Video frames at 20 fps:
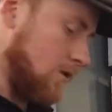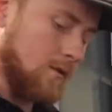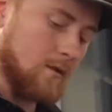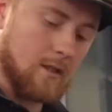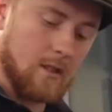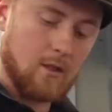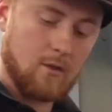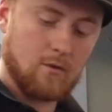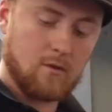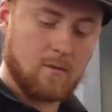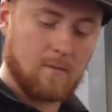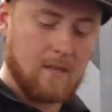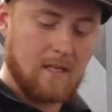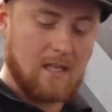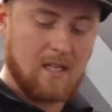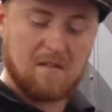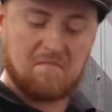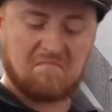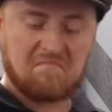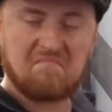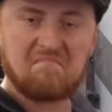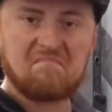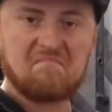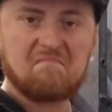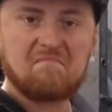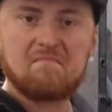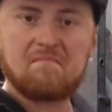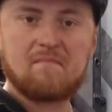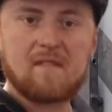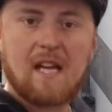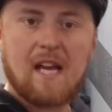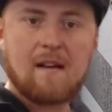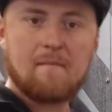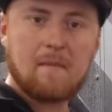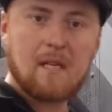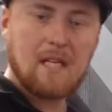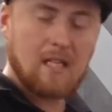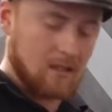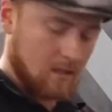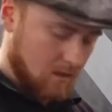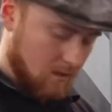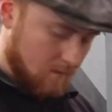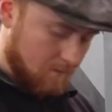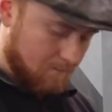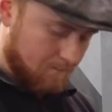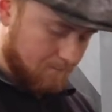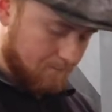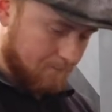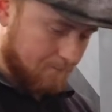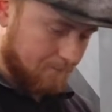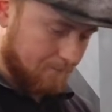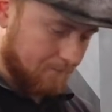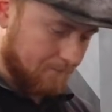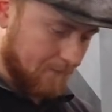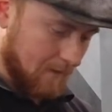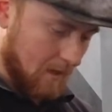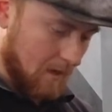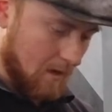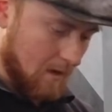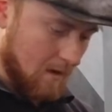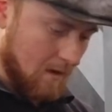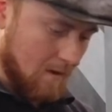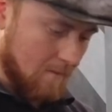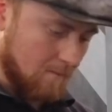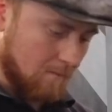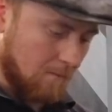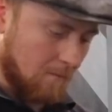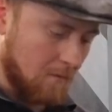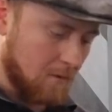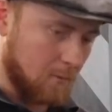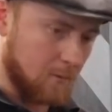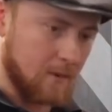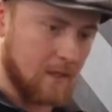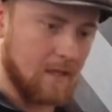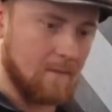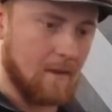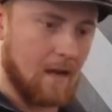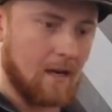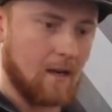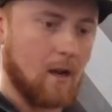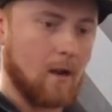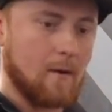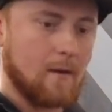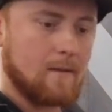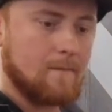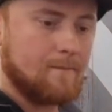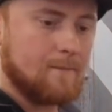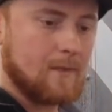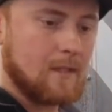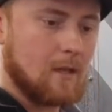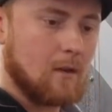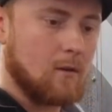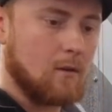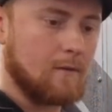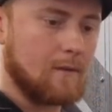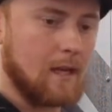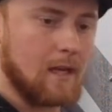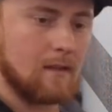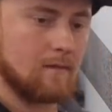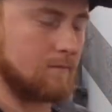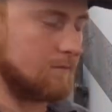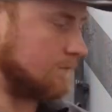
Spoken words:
because it used to be 10 minutes, so we'll keep that going, see how long that